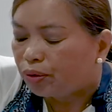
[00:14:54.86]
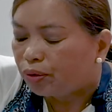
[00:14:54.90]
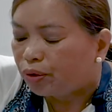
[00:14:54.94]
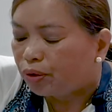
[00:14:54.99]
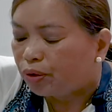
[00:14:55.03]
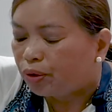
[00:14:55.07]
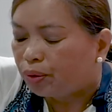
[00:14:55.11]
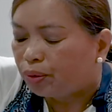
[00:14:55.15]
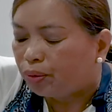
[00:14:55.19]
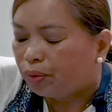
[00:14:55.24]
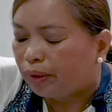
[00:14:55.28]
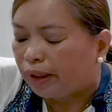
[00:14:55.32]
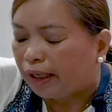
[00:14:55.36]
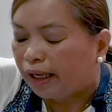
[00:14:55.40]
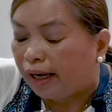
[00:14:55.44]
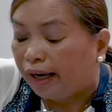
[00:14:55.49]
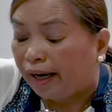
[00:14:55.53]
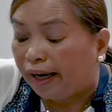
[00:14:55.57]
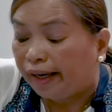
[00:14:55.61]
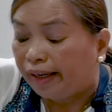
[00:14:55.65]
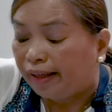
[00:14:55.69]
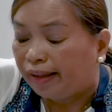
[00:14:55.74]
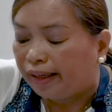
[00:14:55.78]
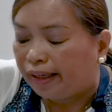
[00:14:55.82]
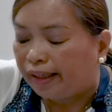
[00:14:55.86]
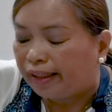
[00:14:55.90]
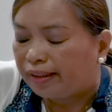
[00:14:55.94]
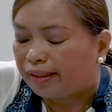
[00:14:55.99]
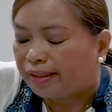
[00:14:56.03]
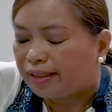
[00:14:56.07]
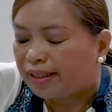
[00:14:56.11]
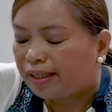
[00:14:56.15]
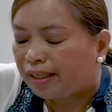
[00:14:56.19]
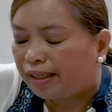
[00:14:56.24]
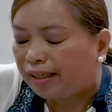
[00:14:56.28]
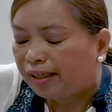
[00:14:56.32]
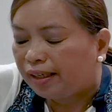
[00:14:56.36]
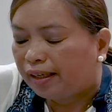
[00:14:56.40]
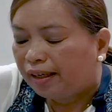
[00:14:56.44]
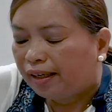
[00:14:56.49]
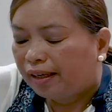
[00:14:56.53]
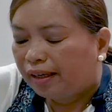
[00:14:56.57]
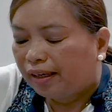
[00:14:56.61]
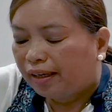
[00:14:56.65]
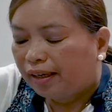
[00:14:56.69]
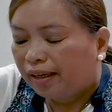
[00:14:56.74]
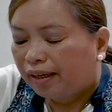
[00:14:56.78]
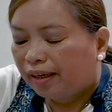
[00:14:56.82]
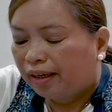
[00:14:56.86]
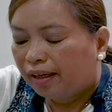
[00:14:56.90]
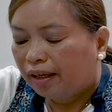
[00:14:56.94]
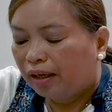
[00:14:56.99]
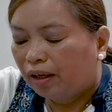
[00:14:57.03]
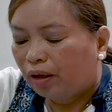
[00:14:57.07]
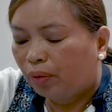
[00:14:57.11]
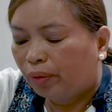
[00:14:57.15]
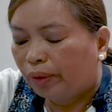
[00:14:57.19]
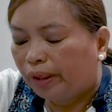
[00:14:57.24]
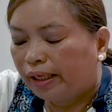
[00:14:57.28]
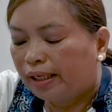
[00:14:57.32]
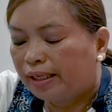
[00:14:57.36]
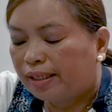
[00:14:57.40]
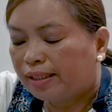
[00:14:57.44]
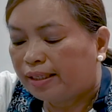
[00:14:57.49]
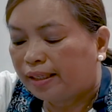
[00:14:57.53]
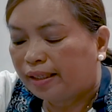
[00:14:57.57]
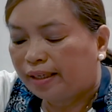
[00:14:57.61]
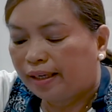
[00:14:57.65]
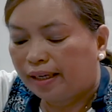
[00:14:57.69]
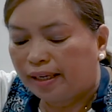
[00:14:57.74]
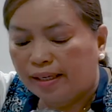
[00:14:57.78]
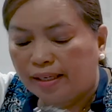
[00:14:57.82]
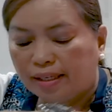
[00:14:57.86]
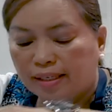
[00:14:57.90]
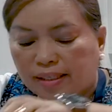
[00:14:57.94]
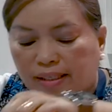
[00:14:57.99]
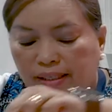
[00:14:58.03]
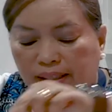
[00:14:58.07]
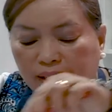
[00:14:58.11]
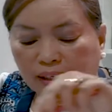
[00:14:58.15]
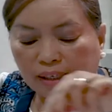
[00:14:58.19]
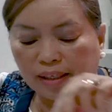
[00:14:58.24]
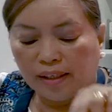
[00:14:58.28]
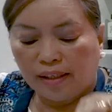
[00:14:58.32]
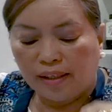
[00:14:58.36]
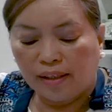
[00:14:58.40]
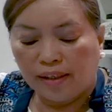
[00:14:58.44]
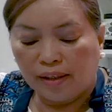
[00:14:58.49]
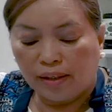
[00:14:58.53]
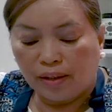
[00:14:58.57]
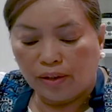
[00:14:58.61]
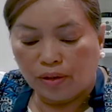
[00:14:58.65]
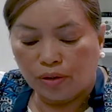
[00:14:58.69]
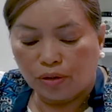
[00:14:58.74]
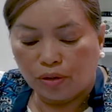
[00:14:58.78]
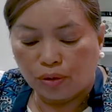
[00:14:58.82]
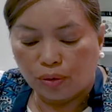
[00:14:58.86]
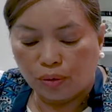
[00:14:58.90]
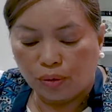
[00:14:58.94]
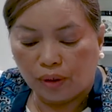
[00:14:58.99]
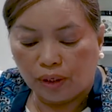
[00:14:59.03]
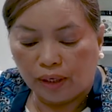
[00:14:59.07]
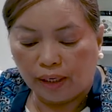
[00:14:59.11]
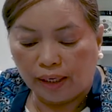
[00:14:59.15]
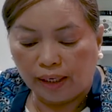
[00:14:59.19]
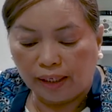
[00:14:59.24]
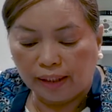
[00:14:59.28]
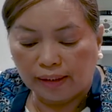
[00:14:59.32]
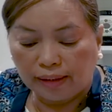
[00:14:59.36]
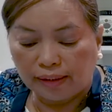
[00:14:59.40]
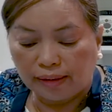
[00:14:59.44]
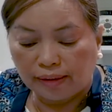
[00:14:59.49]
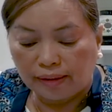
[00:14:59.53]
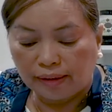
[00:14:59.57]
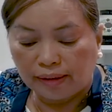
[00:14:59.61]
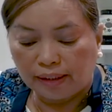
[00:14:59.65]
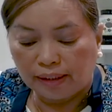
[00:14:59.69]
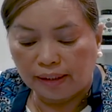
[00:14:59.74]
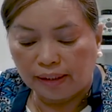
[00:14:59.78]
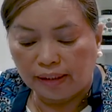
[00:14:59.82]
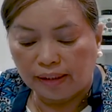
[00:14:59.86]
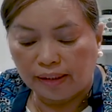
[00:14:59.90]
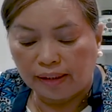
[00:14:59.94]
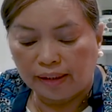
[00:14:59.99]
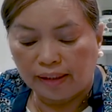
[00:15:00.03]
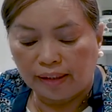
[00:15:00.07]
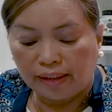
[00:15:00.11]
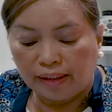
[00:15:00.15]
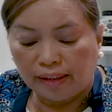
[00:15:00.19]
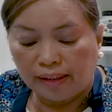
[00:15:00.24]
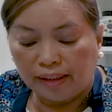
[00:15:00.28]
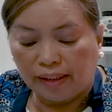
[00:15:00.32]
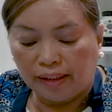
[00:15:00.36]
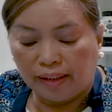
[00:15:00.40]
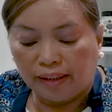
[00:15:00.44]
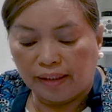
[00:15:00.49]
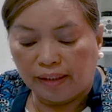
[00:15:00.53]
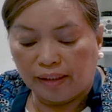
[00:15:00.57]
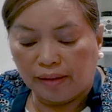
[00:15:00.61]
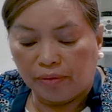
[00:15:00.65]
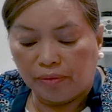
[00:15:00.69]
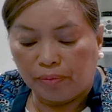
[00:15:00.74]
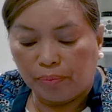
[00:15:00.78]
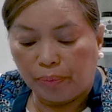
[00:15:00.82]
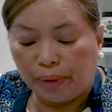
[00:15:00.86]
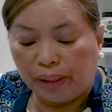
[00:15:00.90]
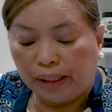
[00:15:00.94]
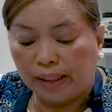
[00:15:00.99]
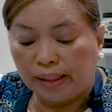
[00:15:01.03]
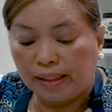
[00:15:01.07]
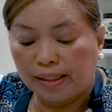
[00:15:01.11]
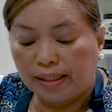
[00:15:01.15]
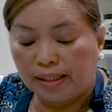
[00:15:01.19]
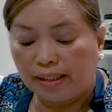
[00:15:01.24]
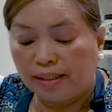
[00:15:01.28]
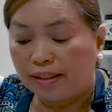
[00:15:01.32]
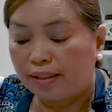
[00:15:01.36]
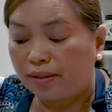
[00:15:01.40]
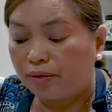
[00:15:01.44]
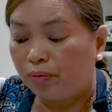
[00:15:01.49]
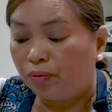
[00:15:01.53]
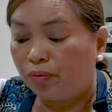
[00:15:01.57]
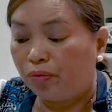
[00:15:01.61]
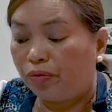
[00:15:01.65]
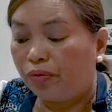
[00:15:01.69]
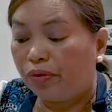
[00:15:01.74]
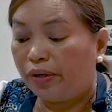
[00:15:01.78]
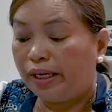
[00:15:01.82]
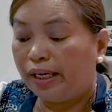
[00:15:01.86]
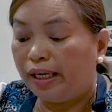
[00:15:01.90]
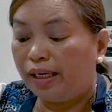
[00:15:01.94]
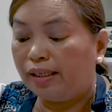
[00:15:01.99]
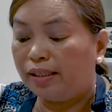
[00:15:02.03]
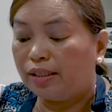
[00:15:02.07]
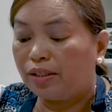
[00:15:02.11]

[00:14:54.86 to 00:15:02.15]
to highlight how easy it is to cut, because it's really